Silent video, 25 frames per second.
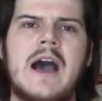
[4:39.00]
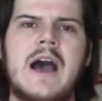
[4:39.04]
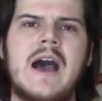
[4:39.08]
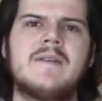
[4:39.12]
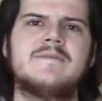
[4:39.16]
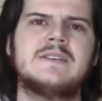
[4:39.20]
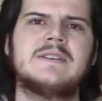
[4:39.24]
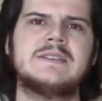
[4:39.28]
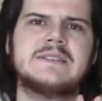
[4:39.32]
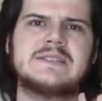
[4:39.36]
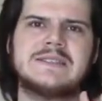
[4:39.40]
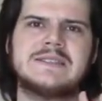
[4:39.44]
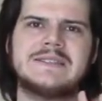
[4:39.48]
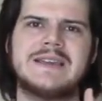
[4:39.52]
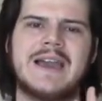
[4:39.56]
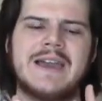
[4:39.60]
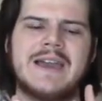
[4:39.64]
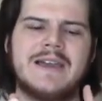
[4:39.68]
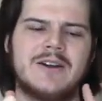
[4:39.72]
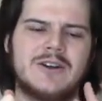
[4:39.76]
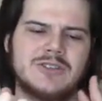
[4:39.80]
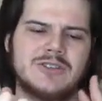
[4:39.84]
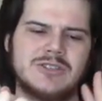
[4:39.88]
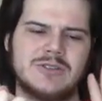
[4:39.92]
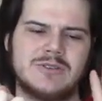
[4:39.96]
Obviously,
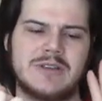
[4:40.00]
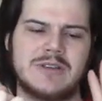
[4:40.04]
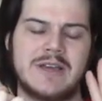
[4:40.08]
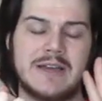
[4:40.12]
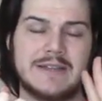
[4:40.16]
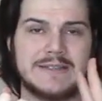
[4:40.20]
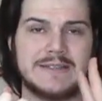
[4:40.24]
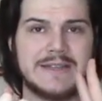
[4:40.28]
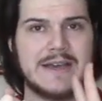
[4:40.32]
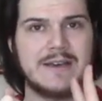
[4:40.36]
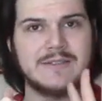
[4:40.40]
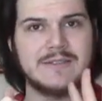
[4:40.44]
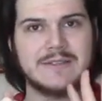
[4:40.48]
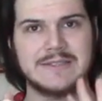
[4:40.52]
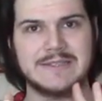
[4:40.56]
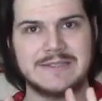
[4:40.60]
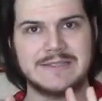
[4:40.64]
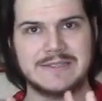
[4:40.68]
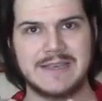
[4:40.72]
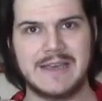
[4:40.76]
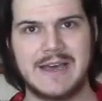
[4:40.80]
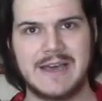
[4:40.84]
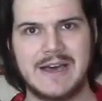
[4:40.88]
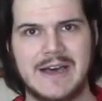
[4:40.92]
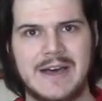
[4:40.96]
I also cut down the
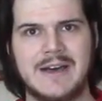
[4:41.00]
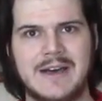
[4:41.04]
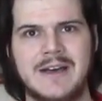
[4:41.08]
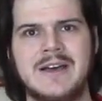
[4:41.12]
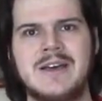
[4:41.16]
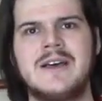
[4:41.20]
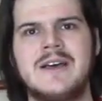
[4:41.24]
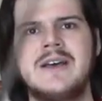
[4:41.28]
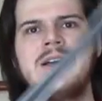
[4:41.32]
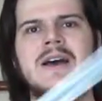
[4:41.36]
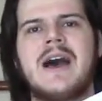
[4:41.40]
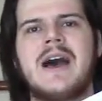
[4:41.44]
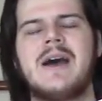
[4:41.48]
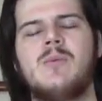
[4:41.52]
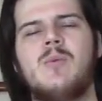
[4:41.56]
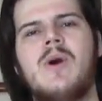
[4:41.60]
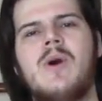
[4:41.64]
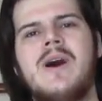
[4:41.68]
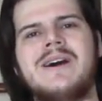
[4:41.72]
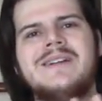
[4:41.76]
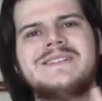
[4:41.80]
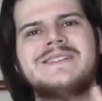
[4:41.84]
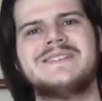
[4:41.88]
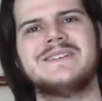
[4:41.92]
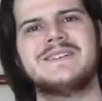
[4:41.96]
ska. I
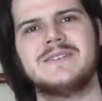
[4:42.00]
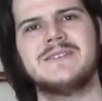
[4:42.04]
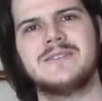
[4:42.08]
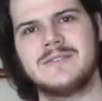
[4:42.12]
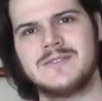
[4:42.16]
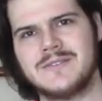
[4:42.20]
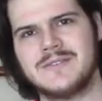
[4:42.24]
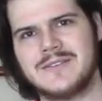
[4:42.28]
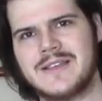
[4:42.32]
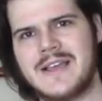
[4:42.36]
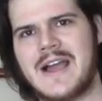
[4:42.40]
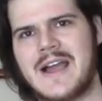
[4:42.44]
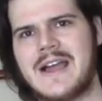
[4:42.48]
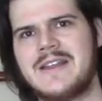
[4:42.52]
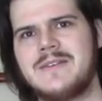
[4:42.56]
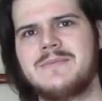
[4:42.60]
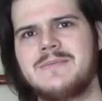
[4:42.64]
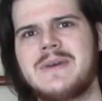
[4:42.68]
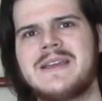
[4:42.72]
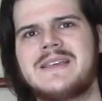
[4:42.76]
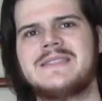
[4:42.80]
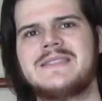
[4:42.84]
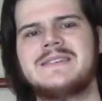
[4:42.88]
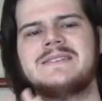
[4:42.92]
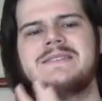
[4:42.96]
wanted to kind of
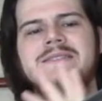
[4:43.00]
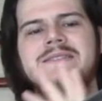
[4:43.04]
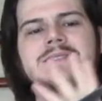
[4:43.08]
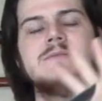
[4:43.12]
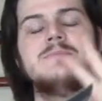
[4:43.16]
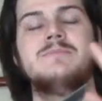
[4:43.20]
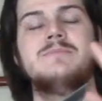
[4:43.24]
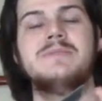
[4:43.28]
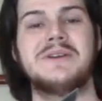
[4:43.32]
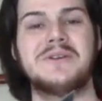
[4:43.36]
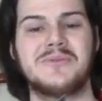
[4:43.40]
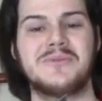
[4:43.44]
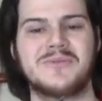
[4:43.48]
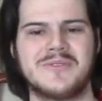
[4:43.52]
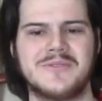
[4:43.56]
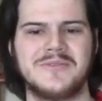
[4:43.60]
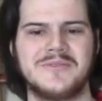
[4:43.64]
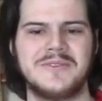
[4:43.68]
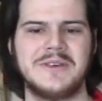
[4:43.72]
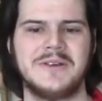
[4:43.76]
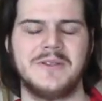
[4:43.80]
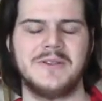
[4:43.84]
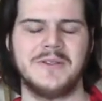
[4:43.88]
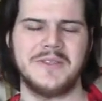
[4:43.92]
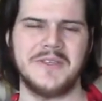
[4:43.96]
make this the big
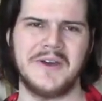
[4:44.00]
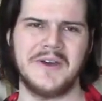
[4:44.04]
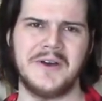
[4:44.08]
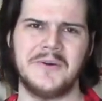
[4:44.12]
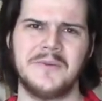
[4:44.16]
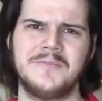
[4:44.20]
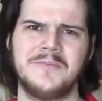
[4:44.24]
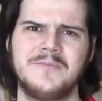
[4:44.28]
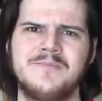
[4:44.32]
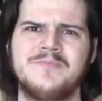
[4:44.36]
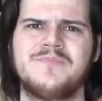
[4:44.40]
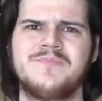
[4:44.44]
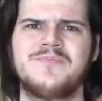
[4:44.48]
reveal, though.